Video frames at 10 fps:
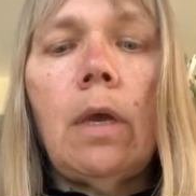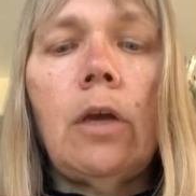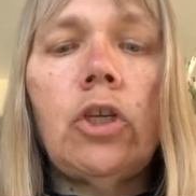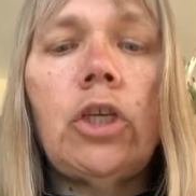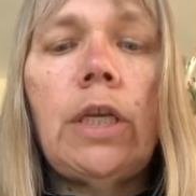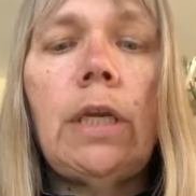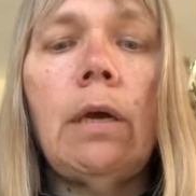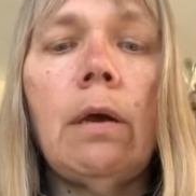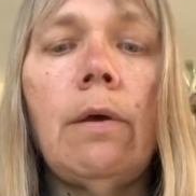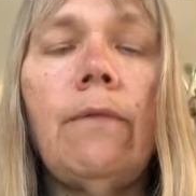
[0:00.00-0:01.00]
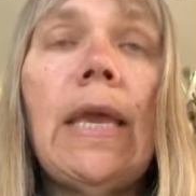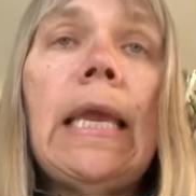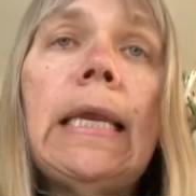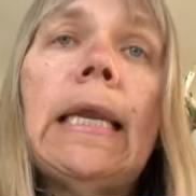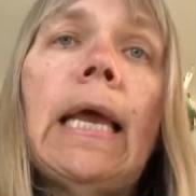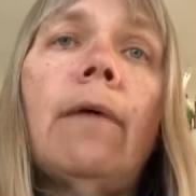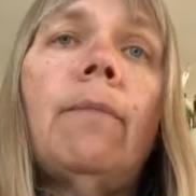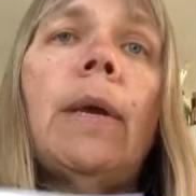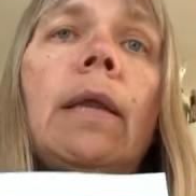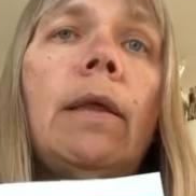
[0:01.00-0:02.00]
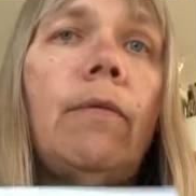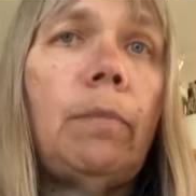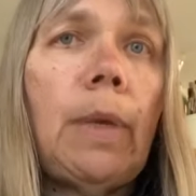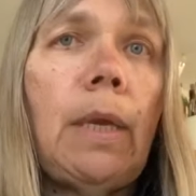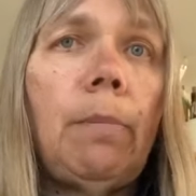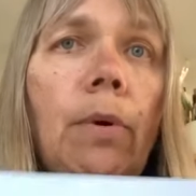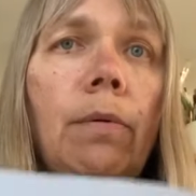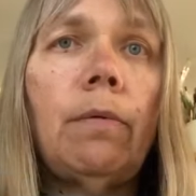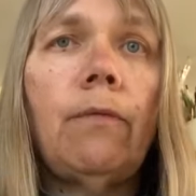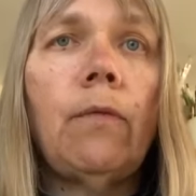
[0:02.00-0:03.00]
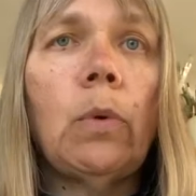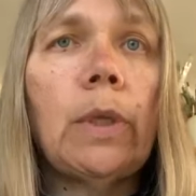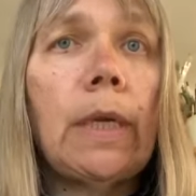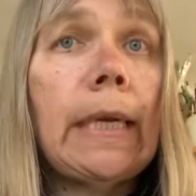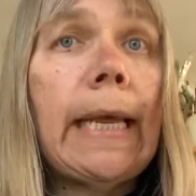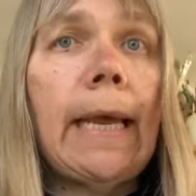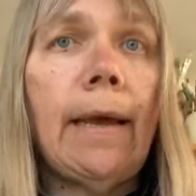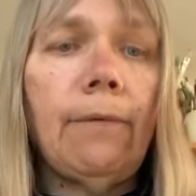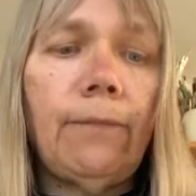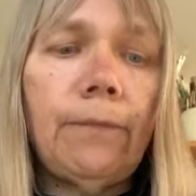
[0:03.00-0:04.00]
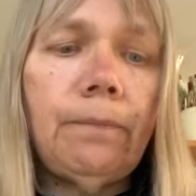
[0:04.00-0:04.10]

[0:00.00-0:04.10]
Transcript: a sheet of 8.5 by 11 paper, fold it in half,